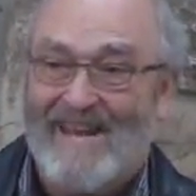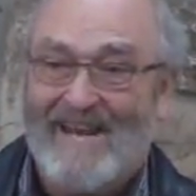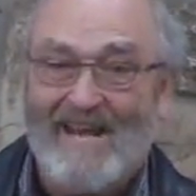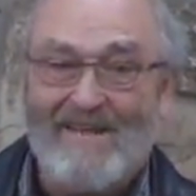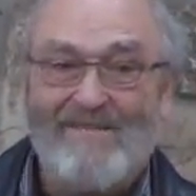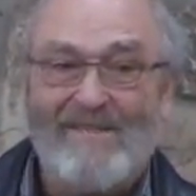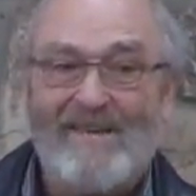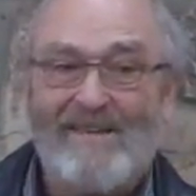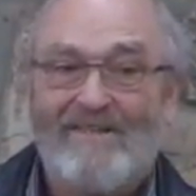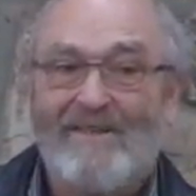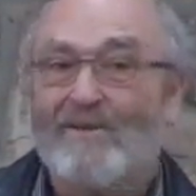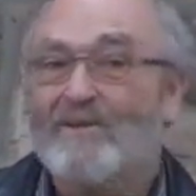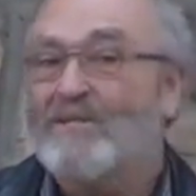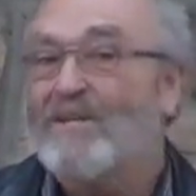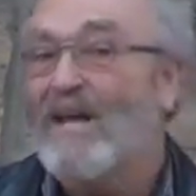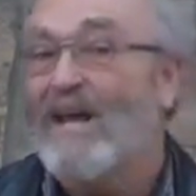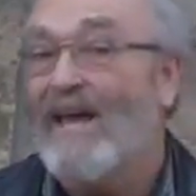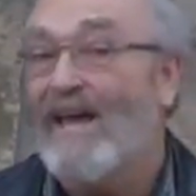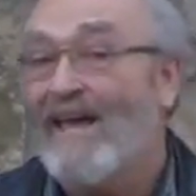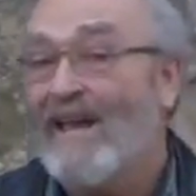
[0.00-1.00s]
And I think they're
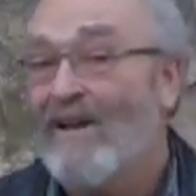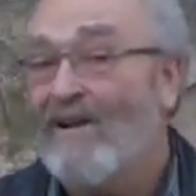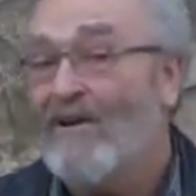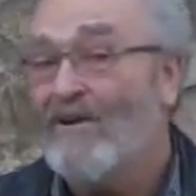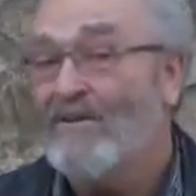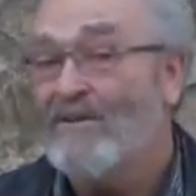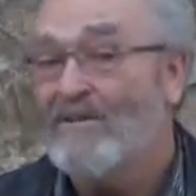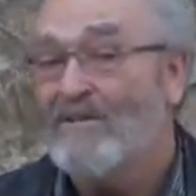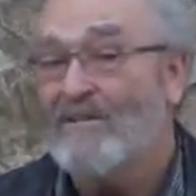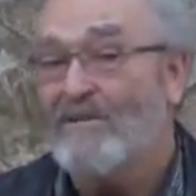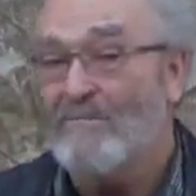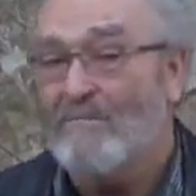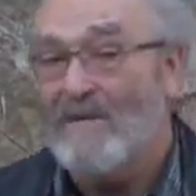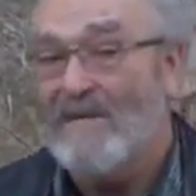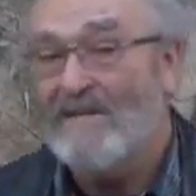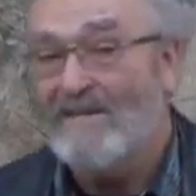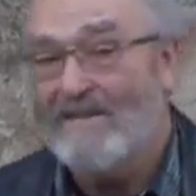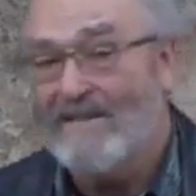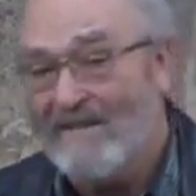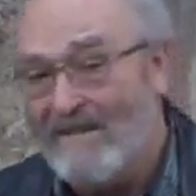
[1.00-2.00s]
tailored to
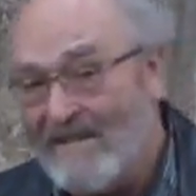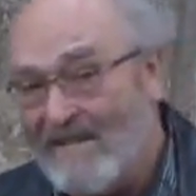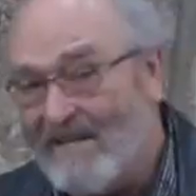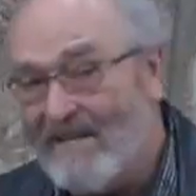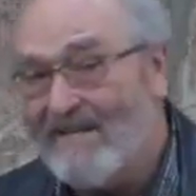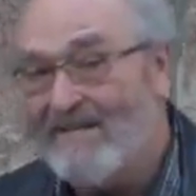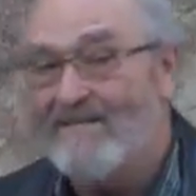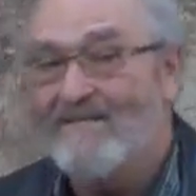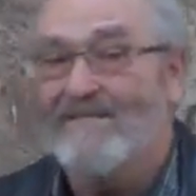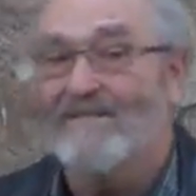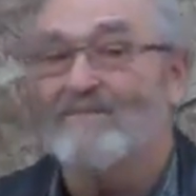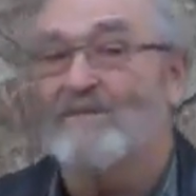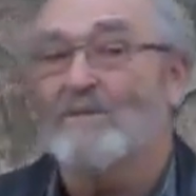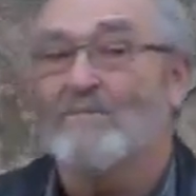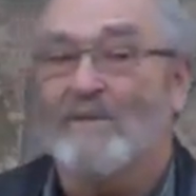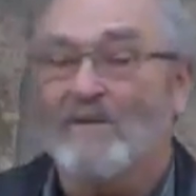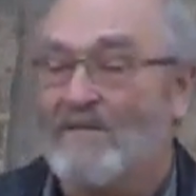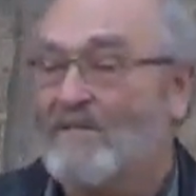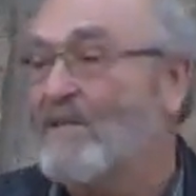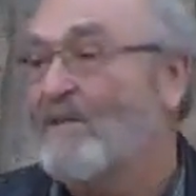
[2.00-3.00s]
meet the needs of
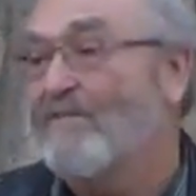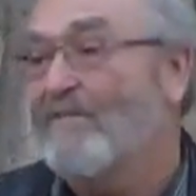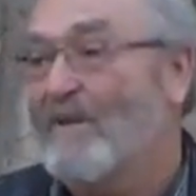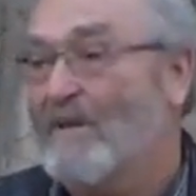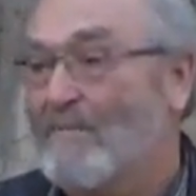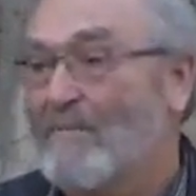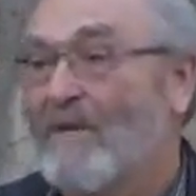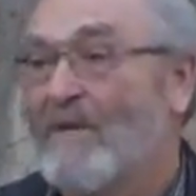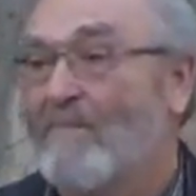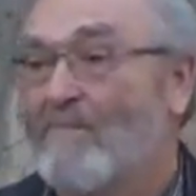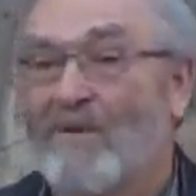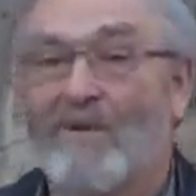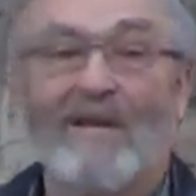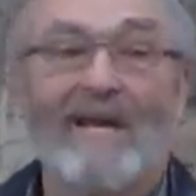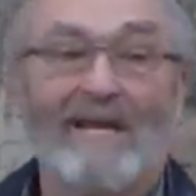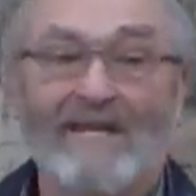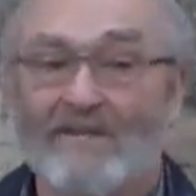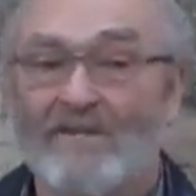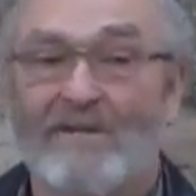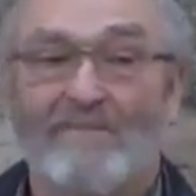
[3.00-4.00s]
specific
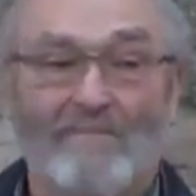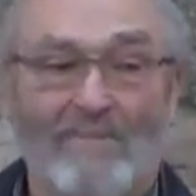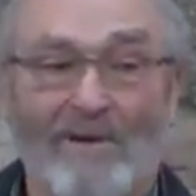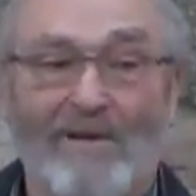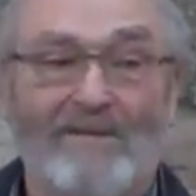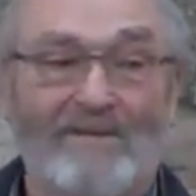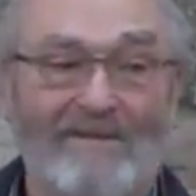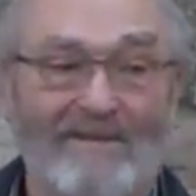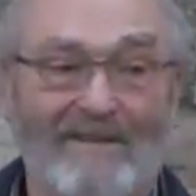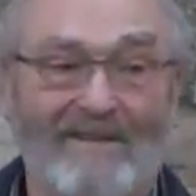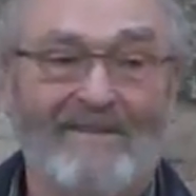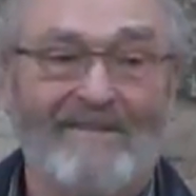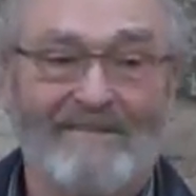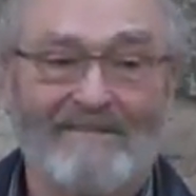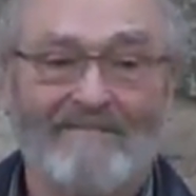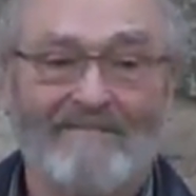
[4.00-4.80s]
people like Jim Bridger.